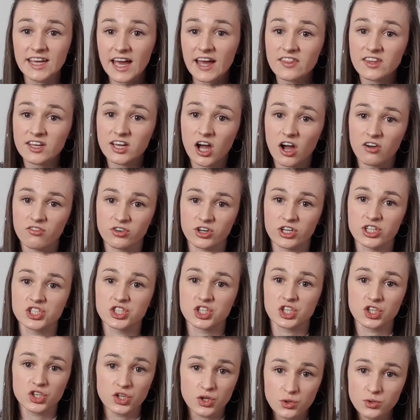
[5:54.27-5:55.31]
get the coverage
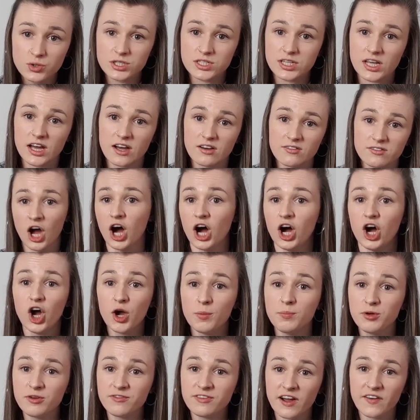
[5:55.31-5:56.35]
that you deserve. I
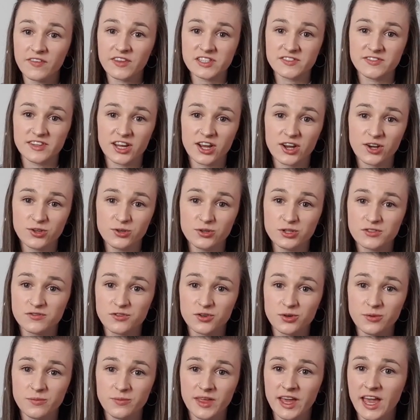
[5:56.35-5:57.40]
hope you found this video
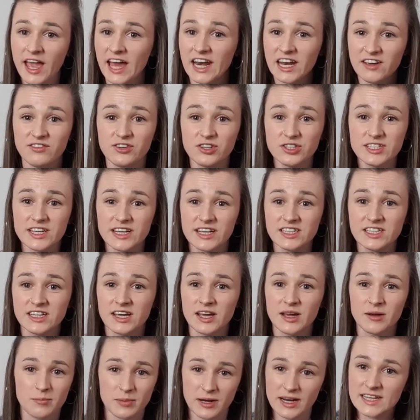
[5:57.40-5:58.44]
useful, and if you did,
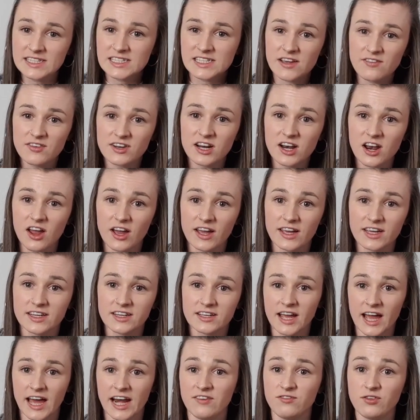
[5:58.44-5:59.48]
please give it a like.
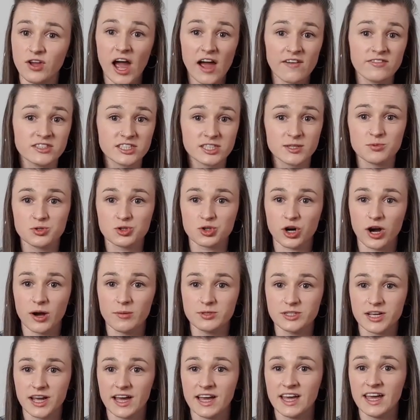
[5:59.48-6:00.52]
And if you haven't
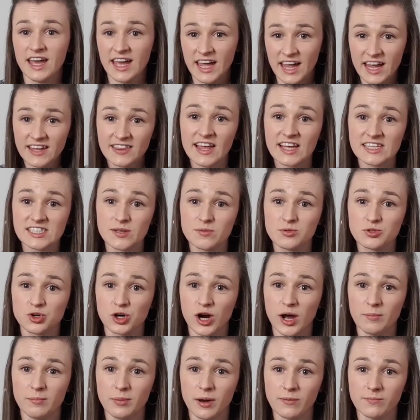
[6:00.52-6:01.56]
subscribed yet, hit that
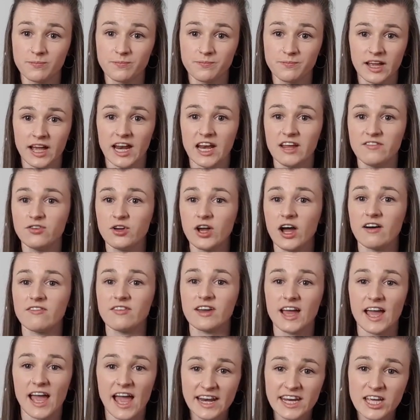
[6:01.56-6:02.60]
subscribe button. And if you have
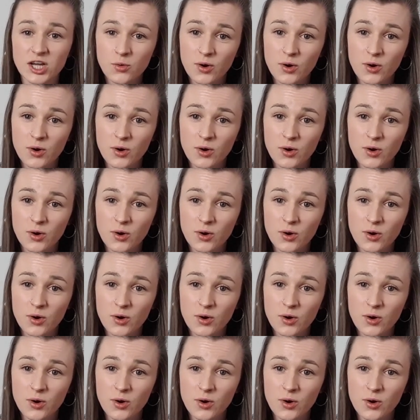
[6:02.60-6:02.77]
any